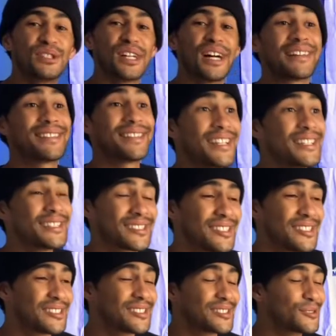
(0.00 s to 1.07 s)
like this, and
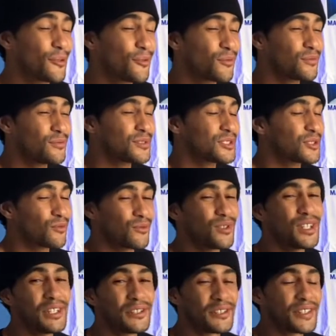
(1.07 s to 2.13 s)
it's so
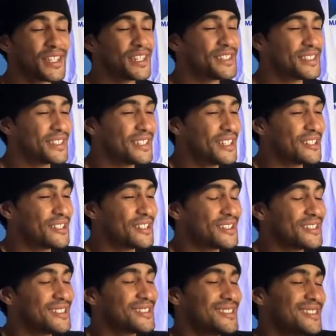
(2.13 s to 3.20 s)
surreal,
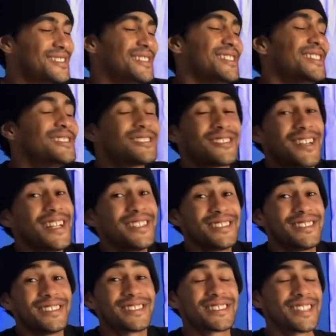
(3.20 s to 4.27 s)
and it's
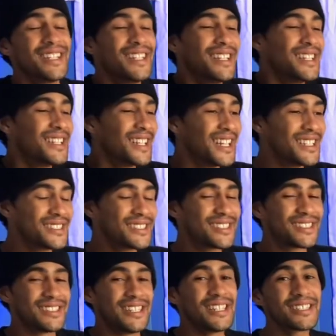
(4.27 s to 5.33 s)
crazy. It's an
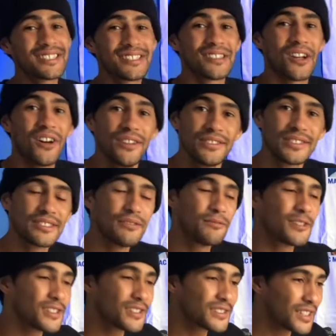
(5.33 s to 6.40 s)
addiction, honestly,
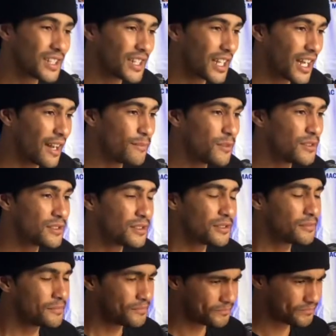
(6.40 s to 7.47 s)
because like I've
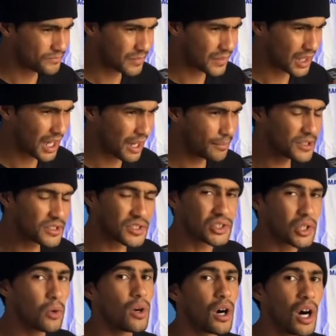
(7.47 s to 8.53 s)
been
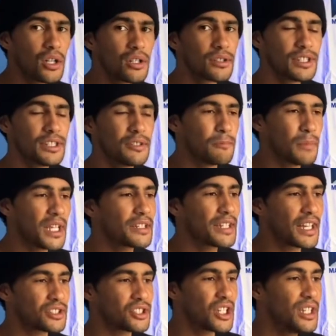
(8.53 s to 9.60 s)
so hungry to make
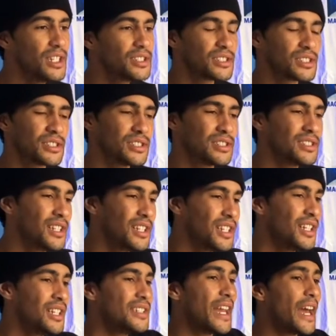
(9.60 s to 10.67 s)
that change, and
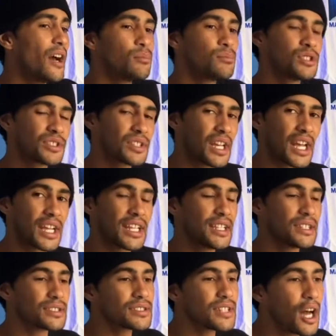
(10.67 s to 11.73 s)
now I'm just like, I
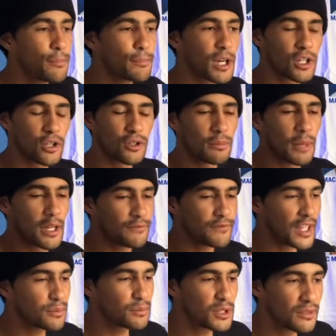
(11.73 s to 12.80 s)
can't stop. I go to my
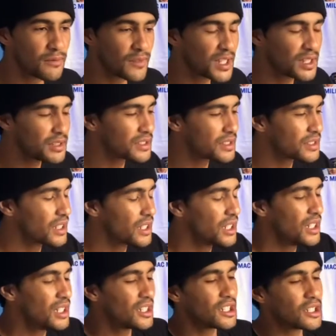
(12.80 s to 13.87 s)
family events,
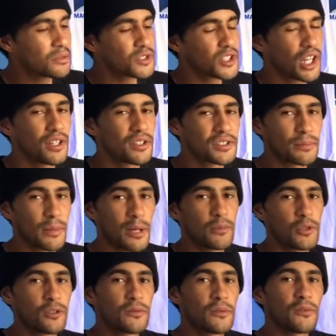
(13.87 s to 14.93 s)
shout out to my
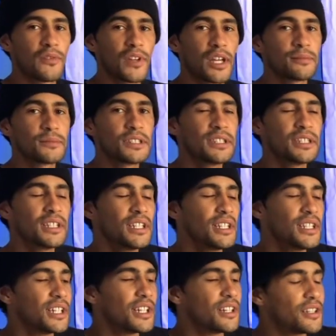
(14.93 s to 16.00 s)
beautiful family,
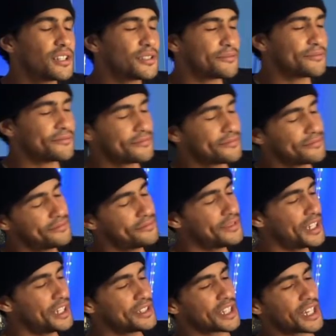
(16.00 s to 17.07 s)

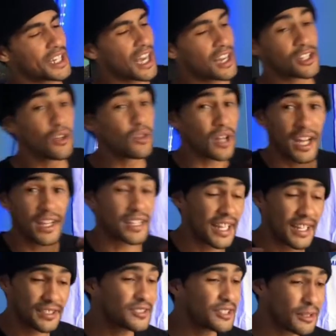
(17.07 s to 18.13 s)
and like I
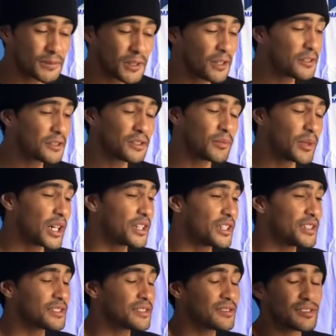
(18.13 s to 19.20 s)
can't stop talking about
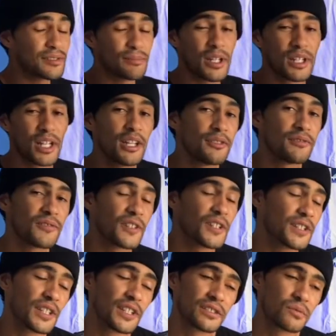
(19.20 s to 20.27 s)
it. It's my life.
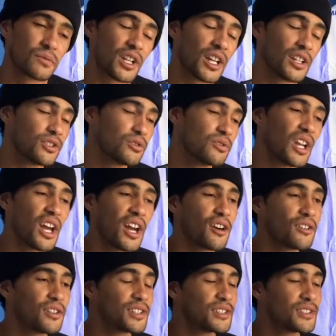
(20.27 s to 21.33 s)
Like, that's what I do
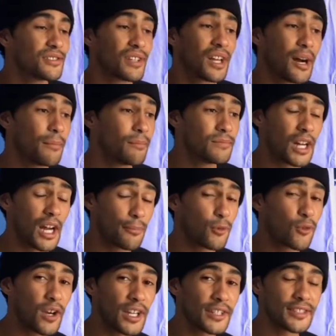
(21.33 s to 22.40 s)
now, and I'm a
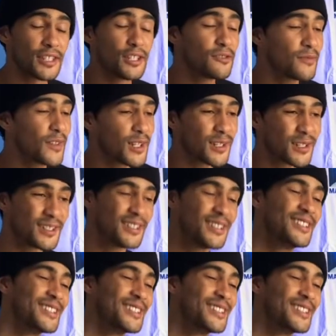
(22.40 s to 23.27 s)
rise elevator.